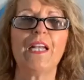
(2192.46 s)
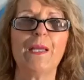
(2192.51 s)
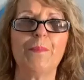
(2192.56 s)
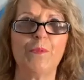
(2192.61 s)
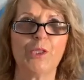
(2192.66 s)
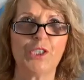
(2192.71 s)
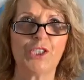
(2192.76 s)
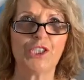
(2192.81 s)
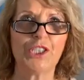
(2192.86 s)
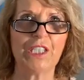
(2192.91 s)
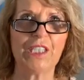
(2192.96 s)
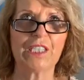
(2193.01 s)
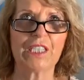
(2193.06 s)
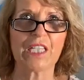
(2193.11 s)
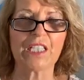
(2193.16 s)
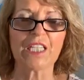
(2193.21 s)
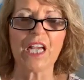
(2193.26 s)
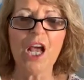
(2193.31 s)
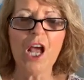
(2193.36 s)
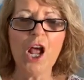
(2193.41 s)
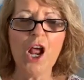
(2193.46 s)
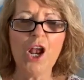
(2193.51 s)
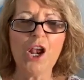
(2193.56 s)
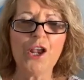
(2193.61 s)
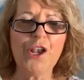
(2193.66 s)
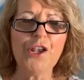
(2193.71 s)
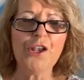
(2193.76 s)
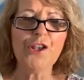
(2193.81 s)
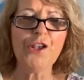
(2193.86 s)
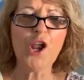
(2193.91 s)
In the name of Jesus,
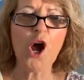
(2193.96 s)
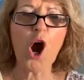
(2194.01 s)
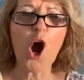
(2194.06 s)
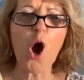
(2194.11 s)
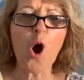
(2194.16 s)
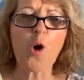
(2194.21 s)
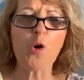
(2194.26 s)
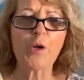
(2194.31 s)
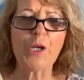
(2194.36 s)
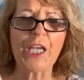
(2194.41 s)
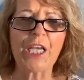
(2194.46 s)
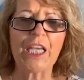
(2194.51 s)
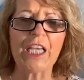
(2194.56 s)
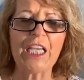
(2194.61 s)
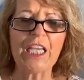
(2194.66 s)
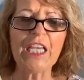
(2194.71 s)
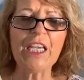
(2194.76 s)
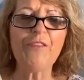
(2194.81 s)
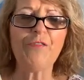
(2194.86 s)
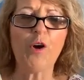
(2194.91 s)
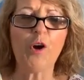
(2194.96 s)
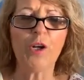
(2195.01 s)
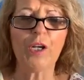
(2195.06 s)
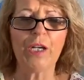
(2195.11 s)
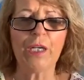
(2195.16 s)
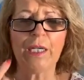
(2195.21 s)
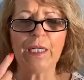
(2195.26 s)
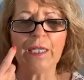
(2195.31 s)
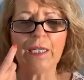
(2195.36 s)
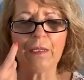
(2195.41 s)
no
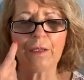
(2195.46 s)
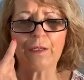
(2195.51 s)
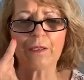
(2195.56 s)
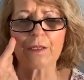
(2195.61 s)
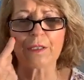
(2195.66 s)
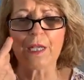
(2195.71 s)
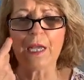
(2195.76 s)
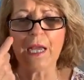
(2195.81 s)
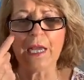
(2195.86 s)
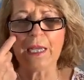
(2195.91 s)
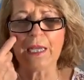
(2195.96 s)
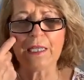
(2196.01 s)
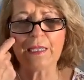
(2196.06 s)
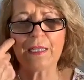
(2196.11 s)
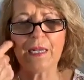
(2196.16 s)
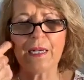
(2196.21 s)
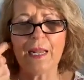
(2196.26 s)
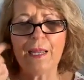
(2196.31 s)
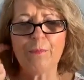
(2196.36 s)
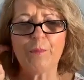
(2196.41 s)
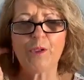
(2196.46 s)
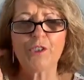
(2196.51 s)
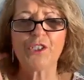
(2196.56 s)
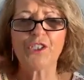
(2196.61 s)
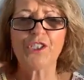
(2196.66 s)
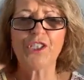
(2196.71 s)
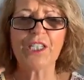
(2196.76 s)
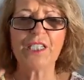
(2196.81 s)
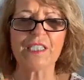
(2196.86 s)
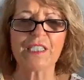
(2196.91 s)
evil leaders. In the name
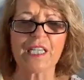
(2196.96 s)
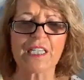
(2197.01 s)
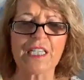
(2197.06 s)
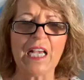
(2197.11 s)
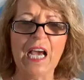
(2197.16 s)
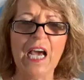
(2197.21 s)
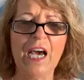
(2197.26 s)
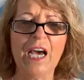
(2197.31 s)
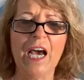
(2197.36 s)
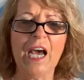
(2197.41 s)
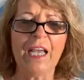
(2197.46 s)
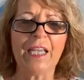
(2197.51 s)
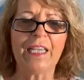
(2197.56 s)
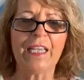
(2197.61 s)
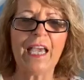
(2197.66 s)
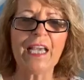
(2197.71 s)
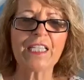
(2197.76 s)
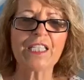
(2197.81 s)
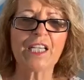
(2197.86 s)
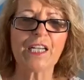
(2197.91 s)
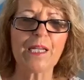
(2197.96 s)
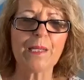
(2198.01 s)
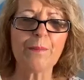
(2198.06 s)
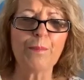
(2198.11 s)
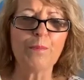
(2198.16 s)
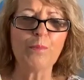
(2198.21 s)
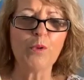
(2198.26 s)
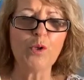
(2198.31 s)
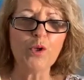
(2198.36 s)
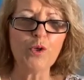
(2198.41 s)
of Jesus, yes,
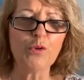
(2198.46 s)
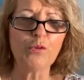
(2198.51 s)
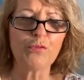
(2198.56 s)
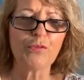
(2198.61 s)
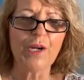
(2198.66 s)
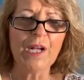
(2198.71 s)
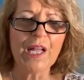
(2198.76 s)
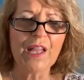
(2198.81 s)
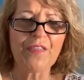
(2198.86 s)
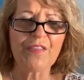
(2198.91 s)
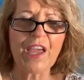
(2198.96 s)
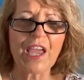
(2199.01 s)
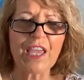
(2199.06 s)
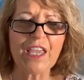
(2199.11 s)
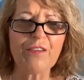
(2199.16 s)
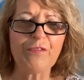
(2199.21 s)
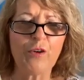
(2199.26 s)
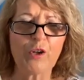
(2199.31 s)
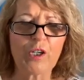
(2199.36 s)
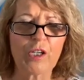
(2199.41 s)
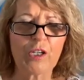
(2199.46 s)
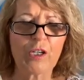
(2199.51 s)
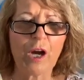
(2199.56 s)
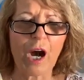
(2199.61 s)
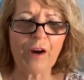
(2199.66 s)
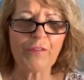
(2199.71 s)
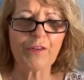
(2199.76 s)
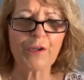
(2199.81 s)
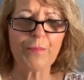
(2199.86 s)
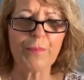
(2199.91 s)
remove the evil
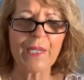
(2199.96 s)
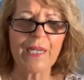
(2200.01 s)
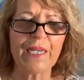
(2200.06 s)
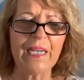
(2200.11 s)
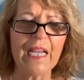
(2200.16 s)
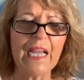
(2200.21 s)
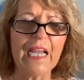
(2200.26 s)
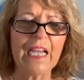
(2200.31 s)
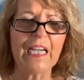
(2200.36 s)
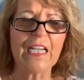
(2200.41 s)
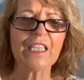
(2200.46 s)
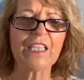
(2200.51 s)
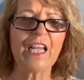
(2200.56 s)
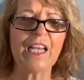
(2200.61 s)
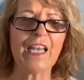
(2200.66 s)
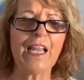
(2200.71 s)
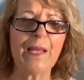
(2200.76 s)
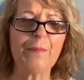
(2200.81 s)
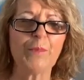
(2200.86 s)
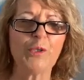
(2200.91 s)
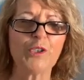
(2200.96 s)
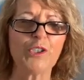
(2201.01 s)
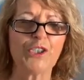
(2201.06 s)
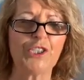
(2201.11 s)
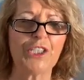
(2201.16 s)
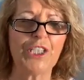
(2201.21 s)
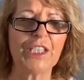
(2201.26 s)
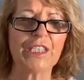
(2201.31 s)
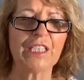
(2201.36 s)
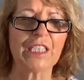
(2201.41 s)
government in the name of
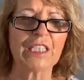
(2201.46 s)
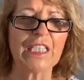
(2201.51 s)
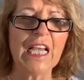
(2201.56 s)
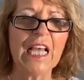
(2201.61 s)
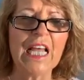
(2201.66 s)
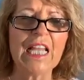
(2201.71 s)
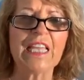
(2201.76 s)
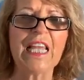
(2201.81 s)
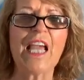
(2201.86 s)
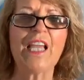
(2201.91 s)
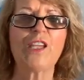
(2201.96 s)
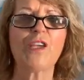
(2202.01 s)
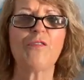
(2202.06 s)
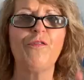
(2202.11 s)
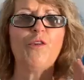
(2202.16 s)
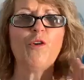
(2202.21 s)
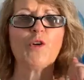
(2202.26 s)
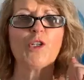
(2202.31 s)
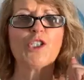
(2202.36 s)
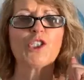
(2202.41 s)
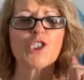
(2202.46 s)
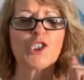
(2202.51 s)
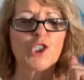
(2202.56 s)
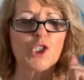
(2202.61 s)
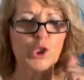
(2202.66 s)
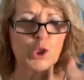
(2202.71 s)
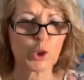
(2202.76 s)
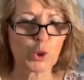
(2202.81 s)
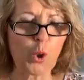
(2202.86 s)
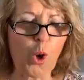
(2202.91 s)
Jesus. Thank you for
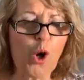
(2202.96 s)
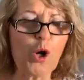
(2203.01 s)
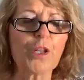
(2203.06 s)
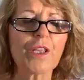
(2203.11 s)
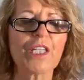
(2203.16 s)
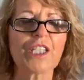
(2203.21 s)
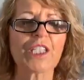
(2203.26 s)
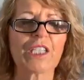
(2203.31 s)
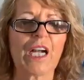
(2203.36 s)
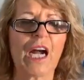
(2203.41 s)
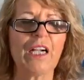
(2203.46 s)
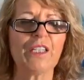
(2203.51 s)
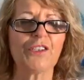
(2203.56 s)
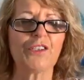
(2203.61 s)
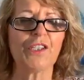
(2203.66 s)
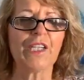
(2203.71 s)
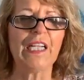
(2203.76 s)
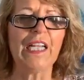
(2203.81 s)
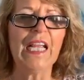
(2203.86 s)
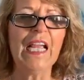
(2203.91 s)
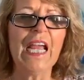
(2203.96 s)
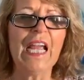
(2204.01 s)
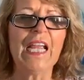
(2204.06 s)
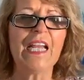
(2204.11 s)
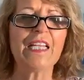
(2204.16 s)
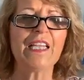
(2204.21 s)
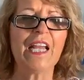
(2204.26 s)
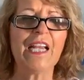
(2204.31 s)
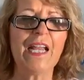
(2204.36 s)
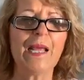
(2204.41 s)
restore this country
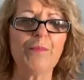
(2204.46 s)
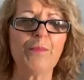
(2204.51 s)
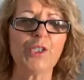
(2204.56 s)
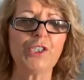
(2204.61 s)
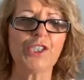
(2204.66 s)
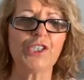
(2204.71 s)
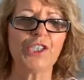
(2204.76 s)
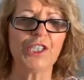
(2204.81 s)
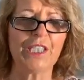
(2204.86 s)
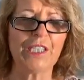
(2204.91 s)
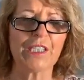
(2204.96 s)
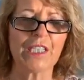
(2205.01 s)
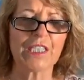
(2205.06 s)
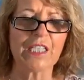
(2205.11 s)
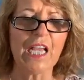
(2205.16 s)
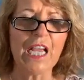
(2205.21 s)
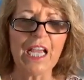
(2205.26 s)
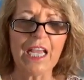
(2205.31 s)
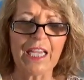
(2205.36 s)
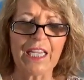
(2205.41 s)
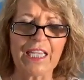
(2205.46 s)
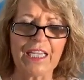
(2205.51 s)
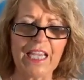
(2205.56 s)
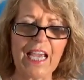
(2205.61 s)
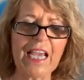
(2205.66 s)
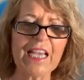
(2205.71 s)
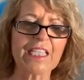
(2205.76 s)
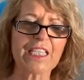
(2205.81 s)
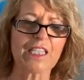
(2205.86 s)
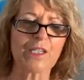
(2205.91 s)
in the name of Jesus.
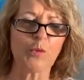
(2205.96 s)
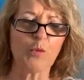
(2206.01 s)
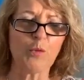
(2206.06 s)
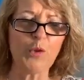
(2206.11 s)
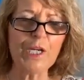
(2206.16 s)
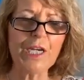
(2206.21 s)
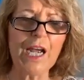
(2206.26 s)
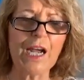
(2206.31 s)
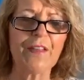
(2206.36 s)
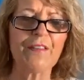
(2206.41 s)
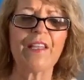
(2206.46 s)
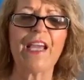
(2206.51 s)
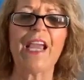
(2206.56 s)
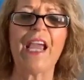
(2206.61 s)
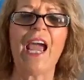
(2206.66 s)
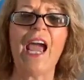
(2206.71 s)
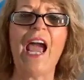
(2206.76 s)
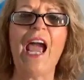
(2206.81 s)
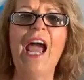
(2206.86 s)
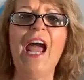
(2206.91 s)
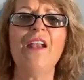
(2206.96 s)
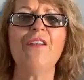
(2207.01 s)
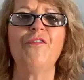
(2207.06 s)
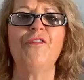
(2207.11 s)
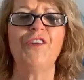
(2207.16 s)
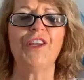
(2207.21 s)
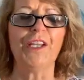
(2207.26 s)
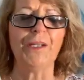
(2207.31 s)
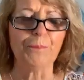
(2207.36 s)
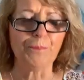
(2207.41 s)
Yes, we are the
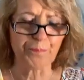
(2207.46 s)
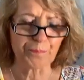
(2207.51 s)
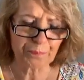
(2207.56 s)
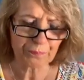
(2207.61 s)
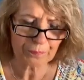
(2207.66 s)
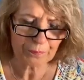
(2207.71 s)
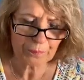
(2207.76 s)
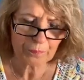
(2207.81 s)
envy